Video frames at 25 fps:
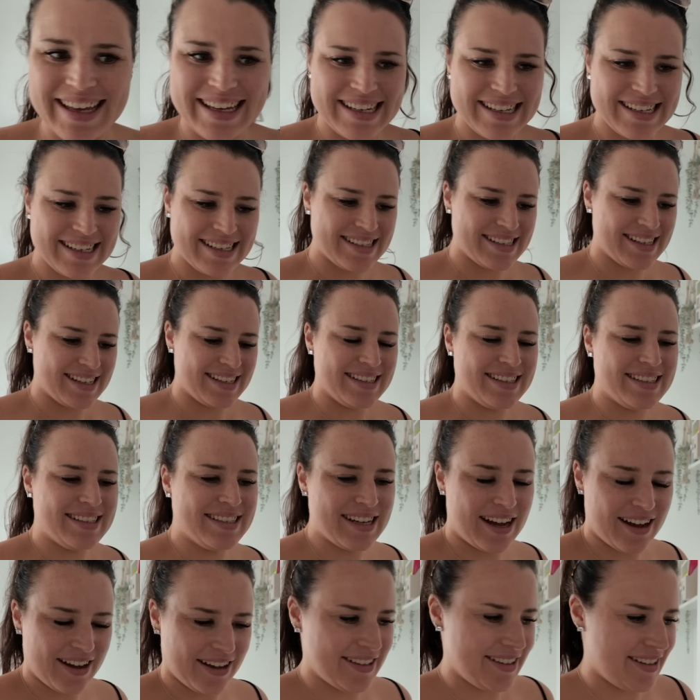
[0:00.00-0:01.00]
is
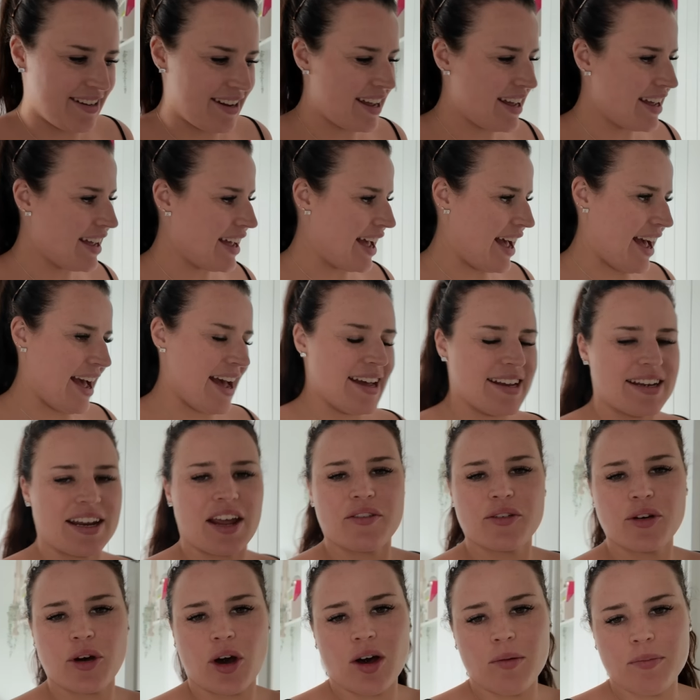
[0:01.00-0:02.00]
done and
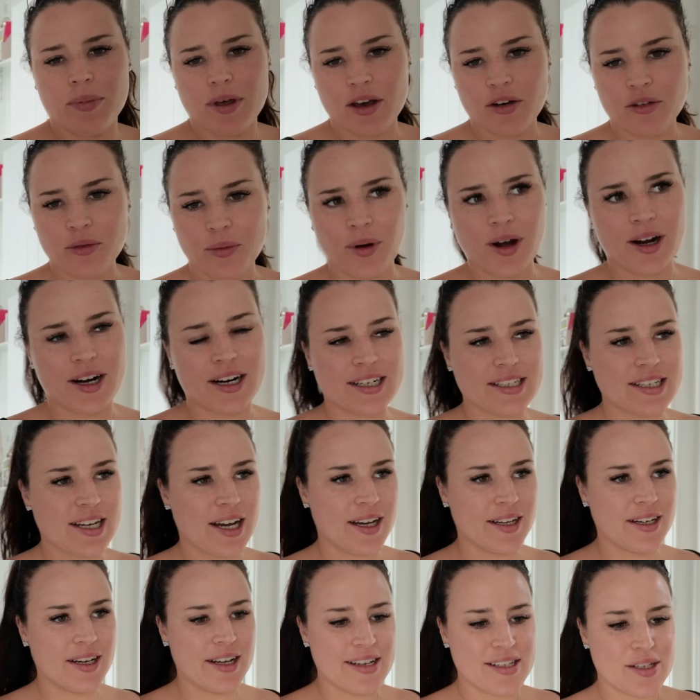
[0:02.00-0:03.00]
I've got a bit of work
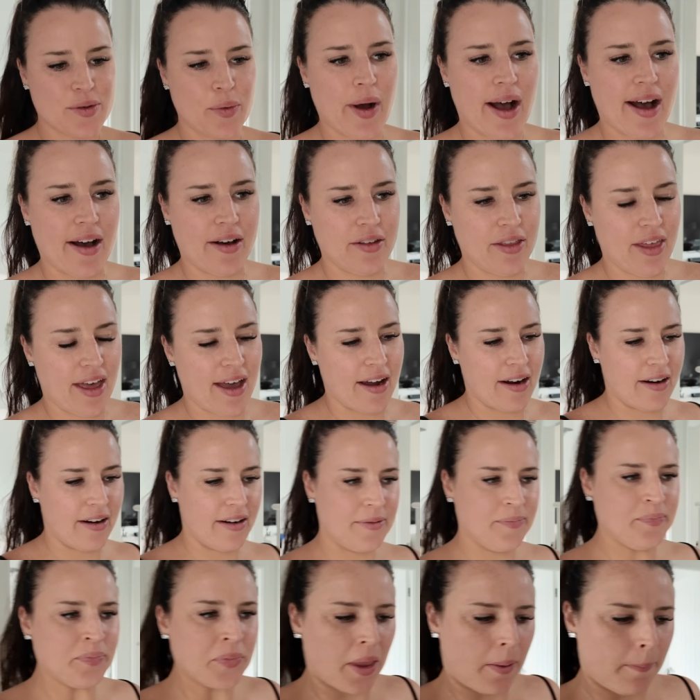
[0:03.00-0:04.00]
done as well
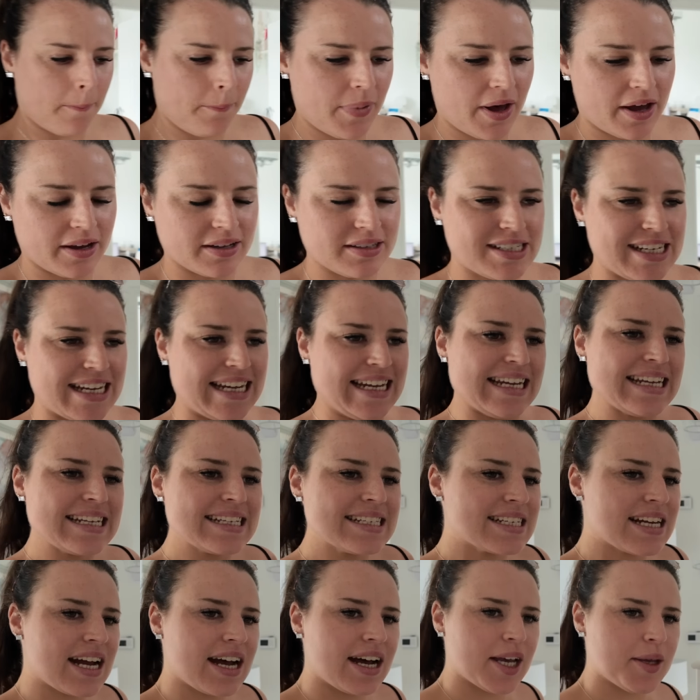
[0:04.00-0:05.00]
there, but it
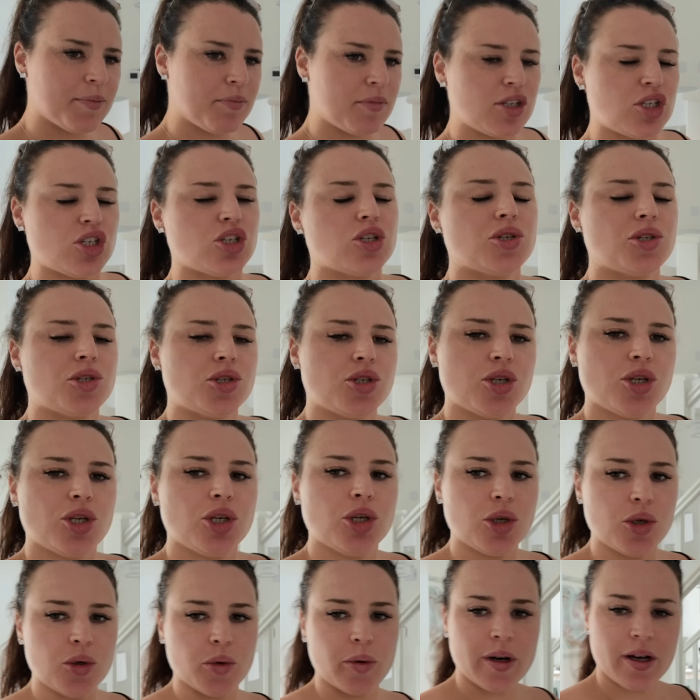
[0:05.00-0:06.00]
is time just
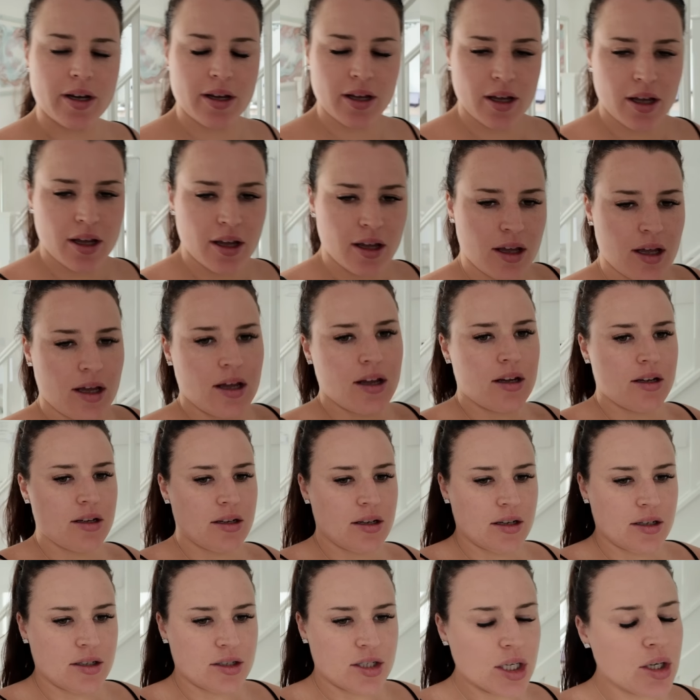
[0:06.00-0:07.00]
to
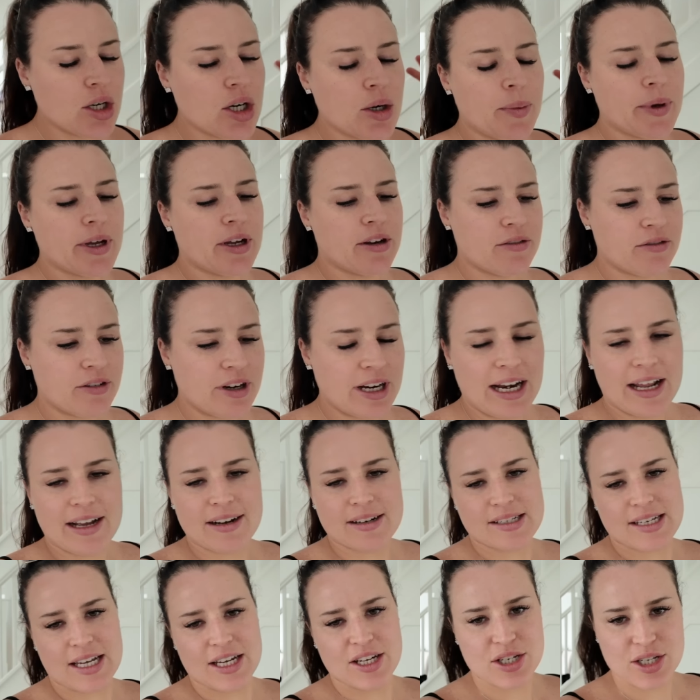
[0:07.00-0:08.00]
do a bit of
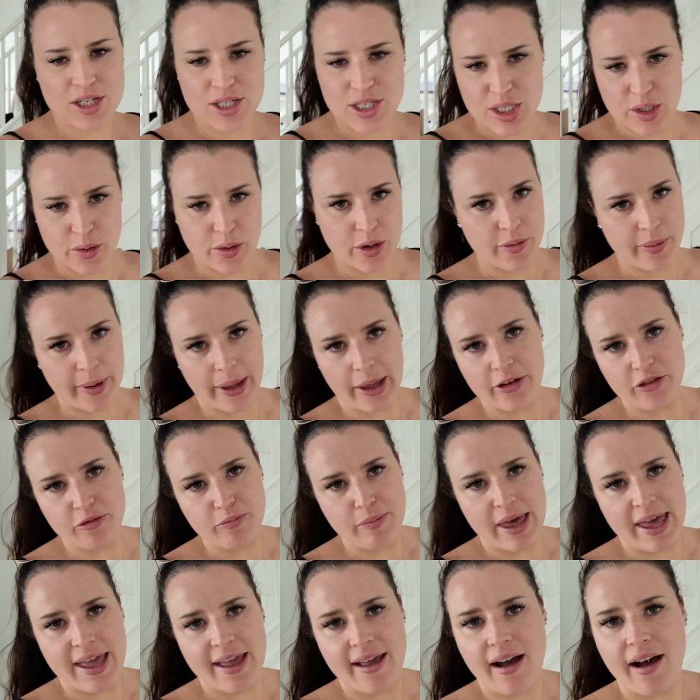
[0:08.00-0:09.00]
relaxation, do a bit of
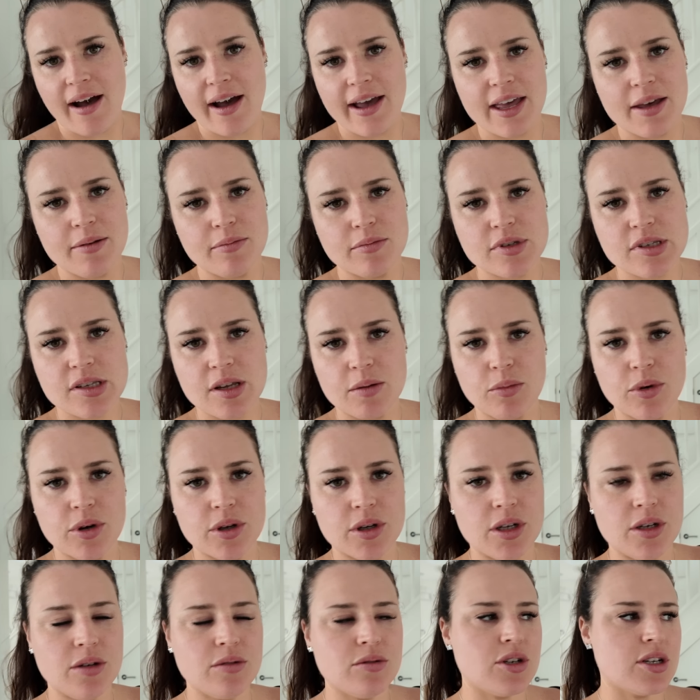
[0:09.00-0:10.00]
me. I am someone
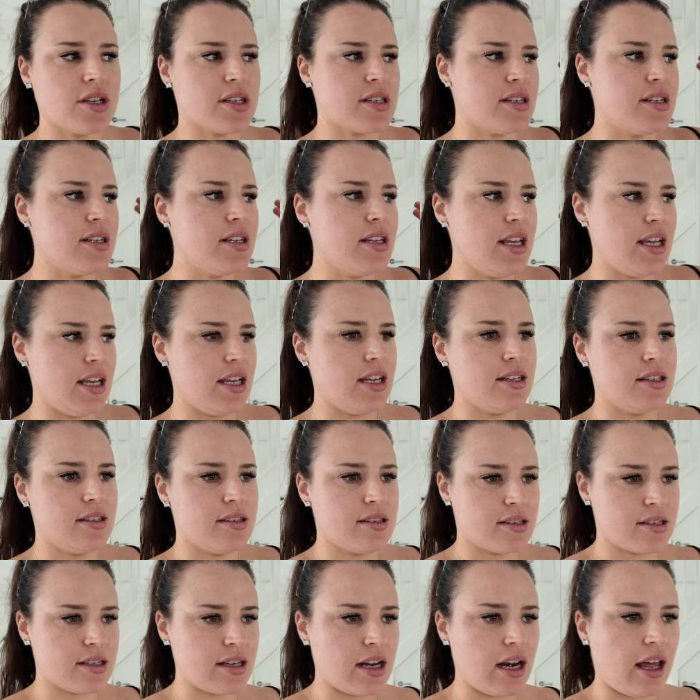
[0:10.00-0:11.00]
who just
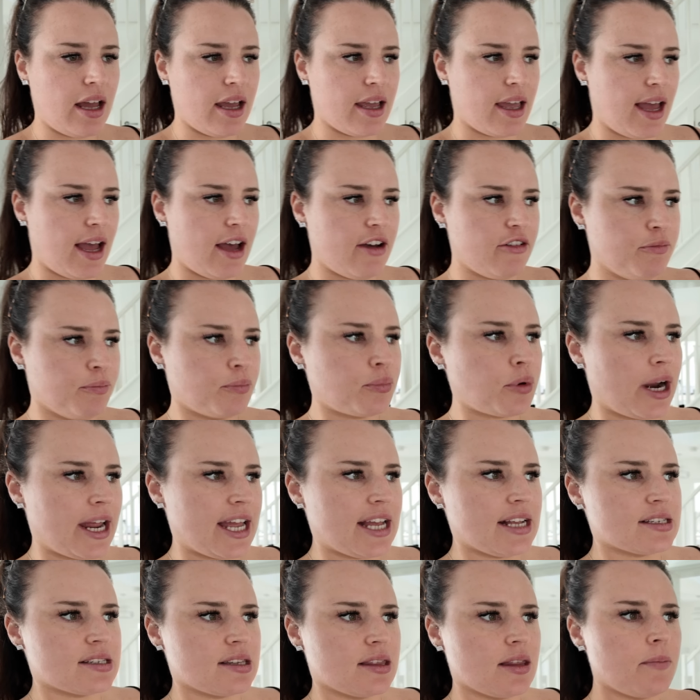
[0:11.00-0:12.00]
needs to like have
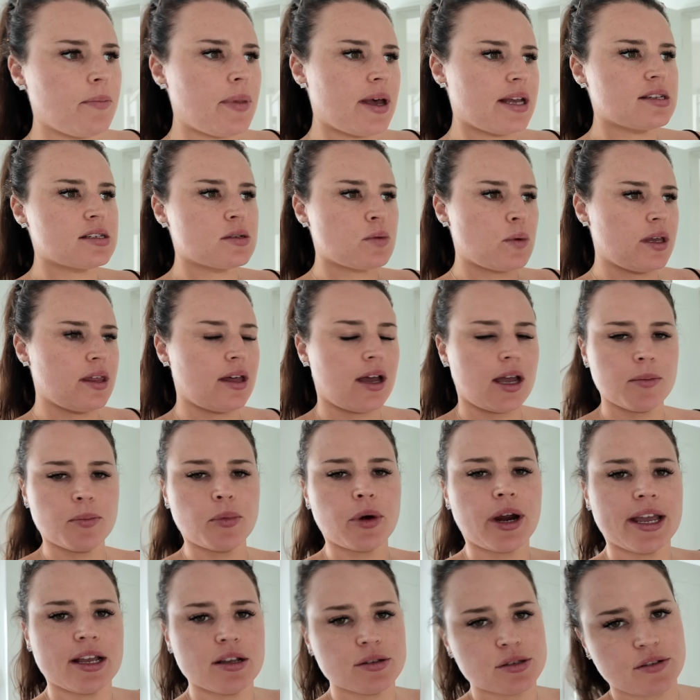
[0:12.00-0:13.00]
breaks and the best way that I
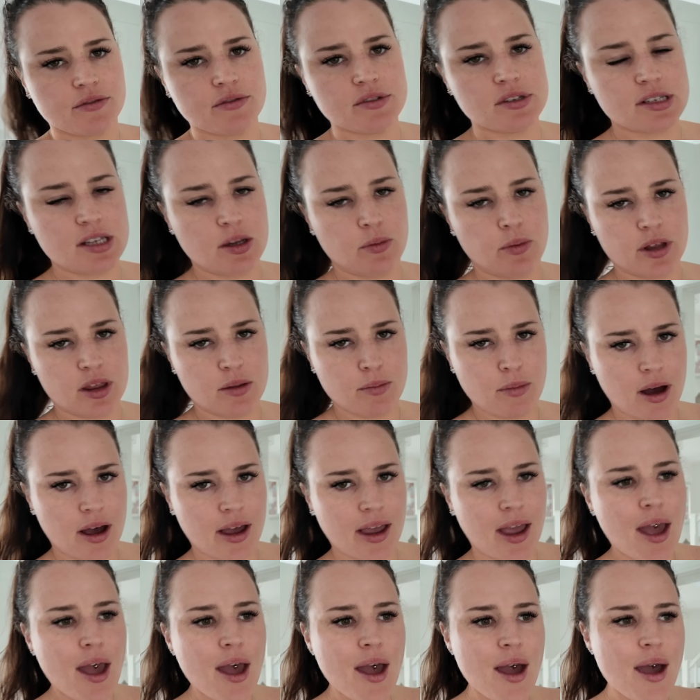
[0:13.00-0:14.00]
break is obviously with my